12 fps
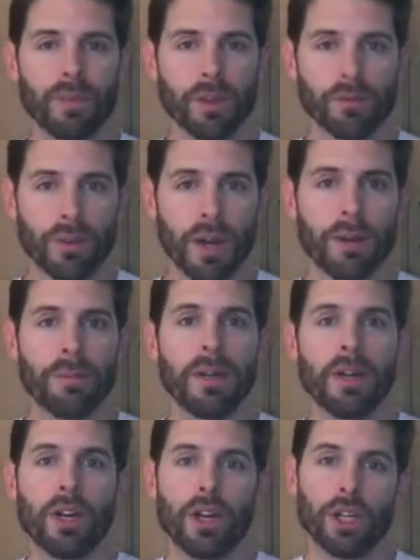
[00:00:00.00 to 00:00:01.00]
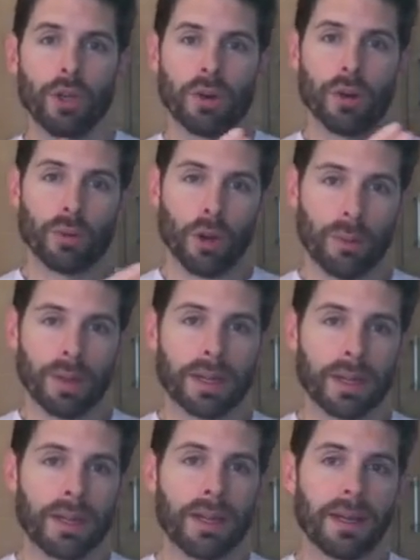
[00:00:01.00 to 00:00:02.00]
from your aerobic
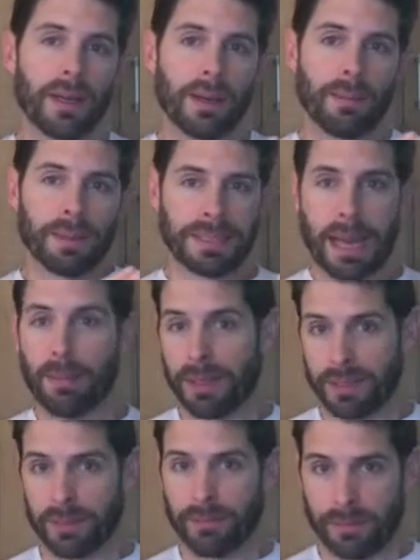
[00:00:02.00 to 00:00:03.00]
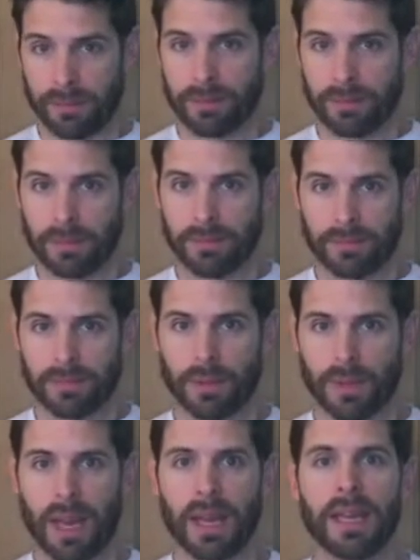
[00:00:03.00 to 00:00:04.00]
metabolism.
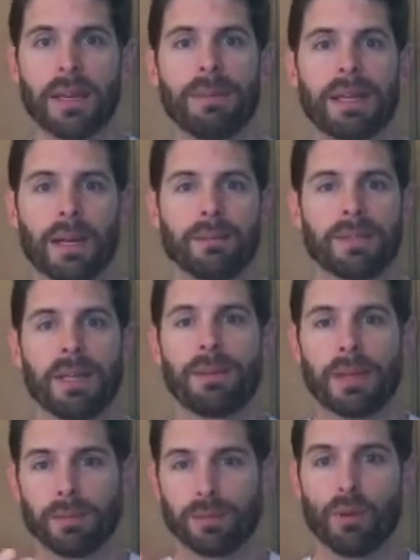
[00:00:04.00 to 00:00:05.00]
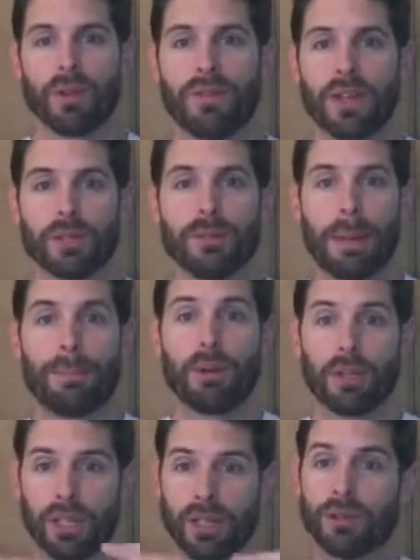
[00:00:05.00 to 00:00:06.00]
Okay, it becomes more efficient by
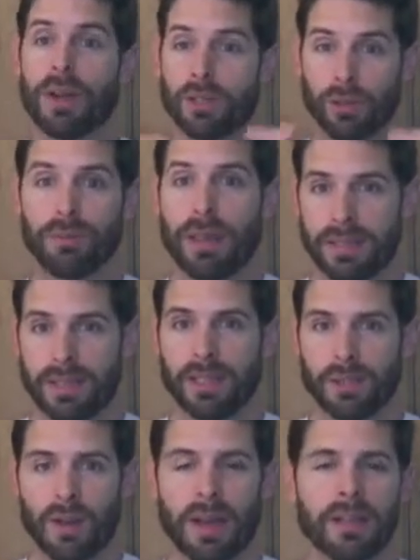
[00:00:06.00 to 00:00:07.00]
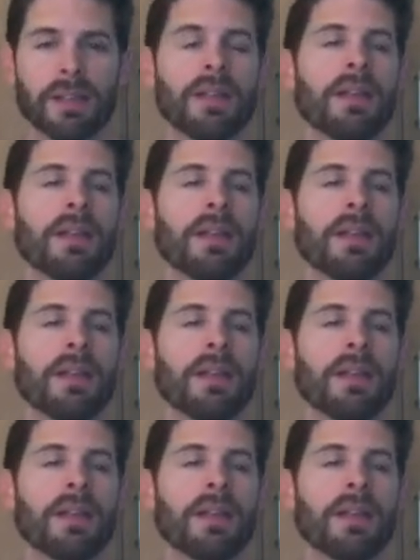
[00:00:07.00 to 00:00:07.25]
pushing the threshold. Makes sense, right?